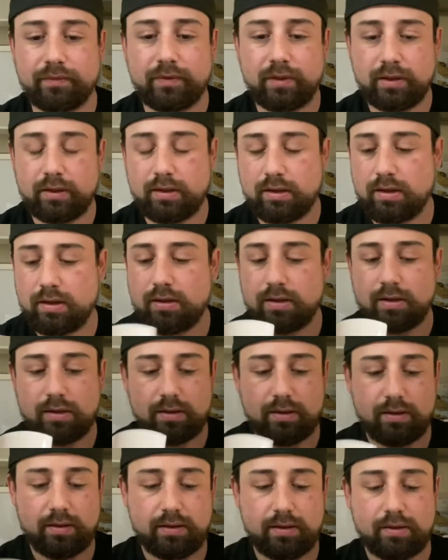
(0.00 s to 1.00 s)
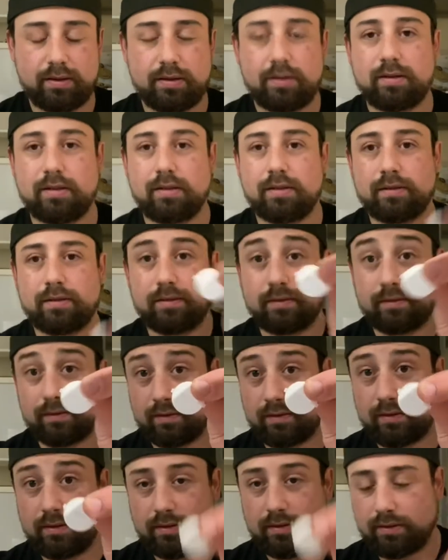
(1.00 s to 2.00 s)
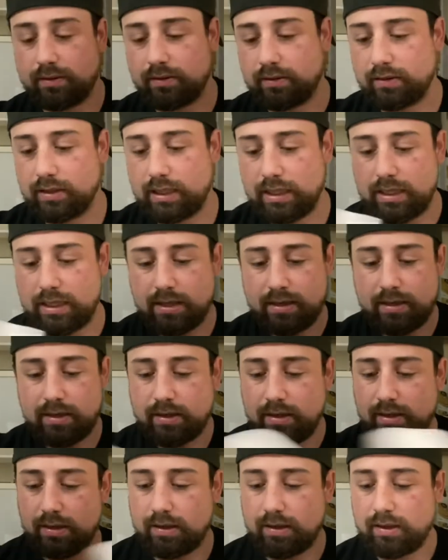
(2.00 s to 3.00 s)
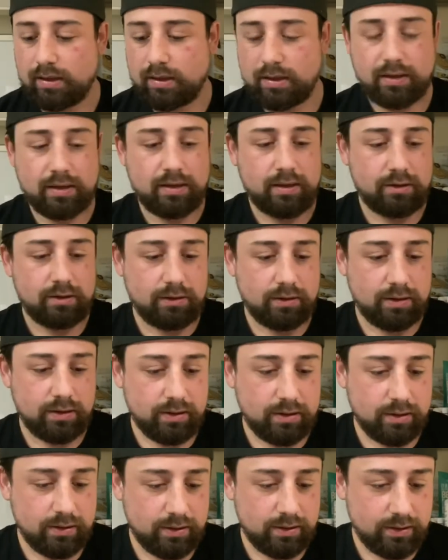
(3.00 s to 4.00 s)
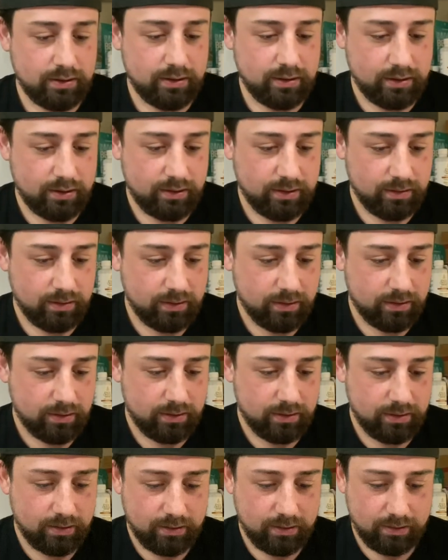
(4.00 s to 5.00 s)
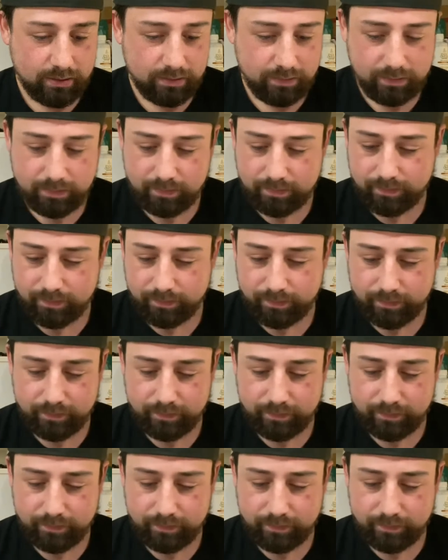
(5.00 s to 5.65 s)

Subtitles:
Nobody speaks.